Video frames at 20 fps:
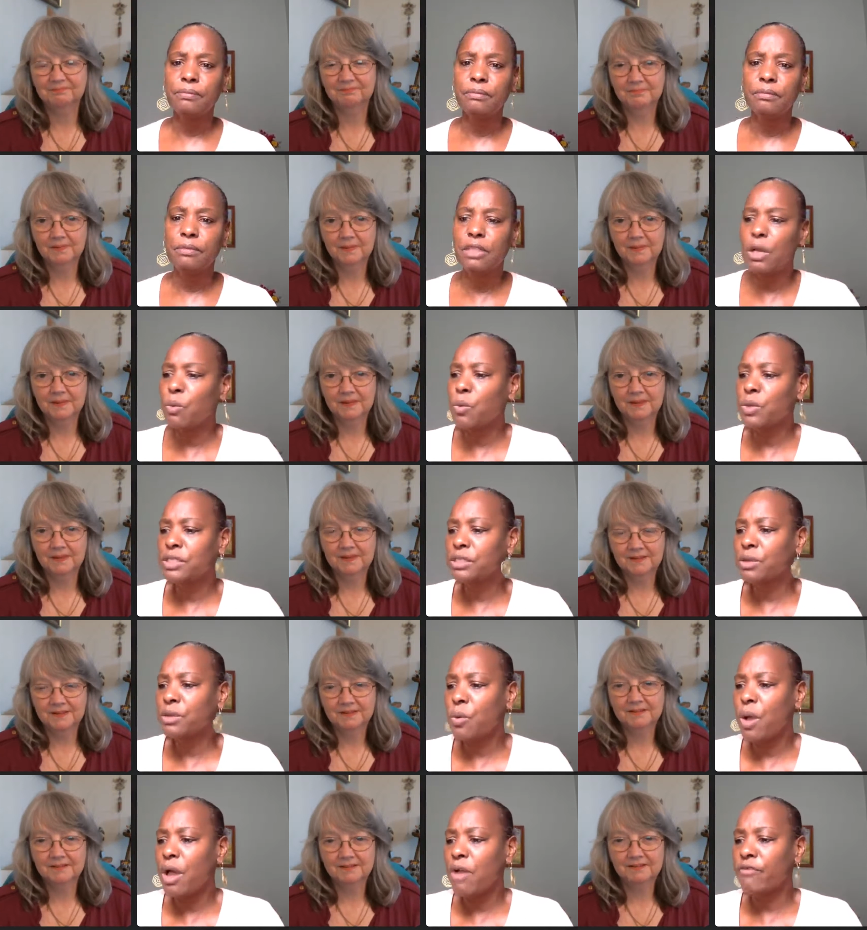Speaker 1: None
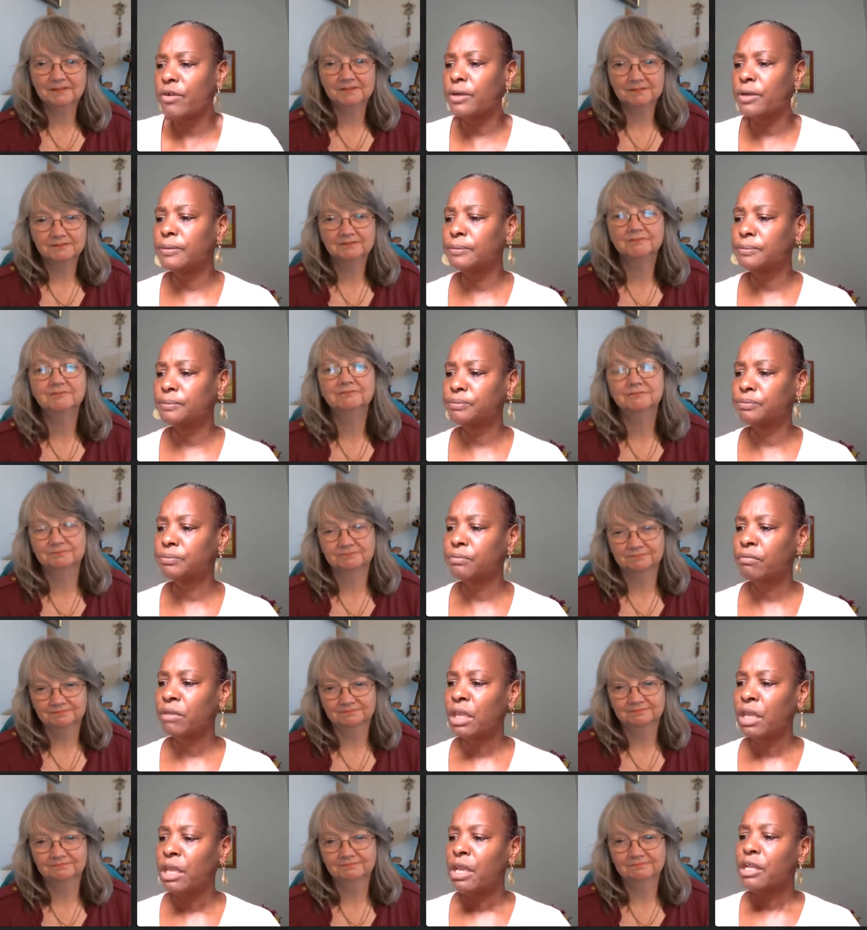whatsoever.
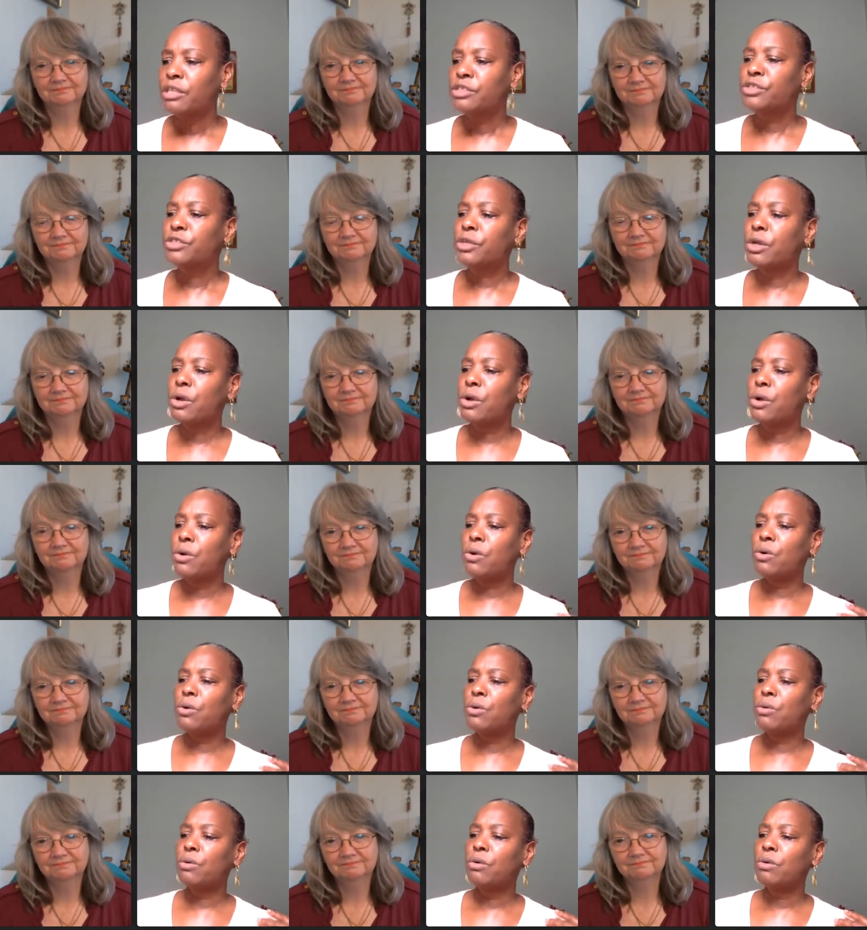
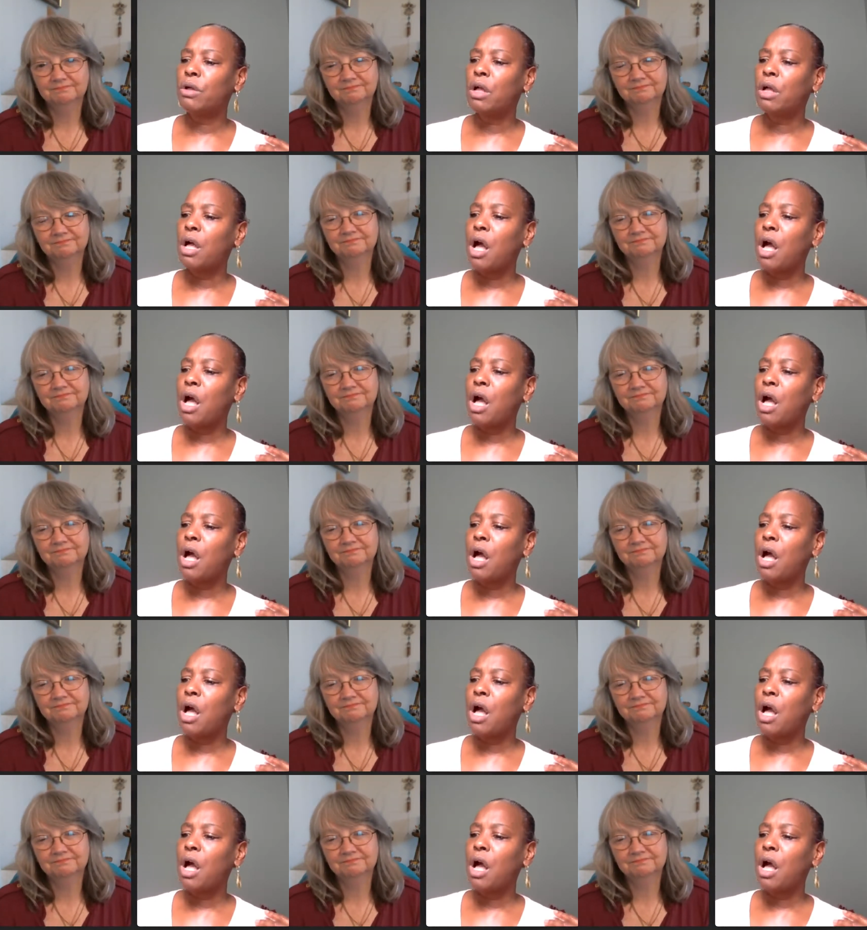So